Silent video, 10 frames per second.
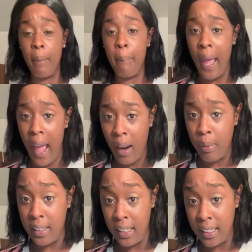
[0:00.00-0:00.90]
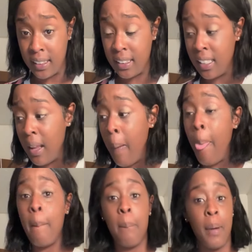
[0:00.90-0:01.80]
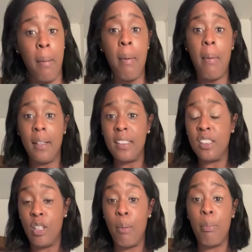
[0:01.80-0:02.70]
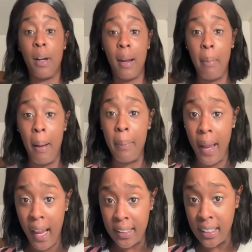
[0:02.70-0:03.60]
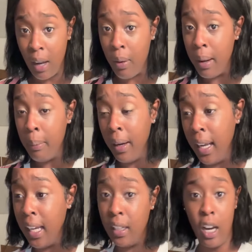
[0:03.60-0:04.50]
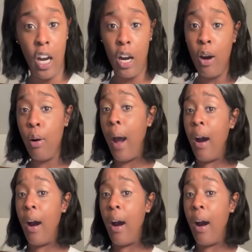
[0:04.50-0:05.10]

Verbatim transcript: bag with this. But I'm about to start bringing my bags out and putting a whole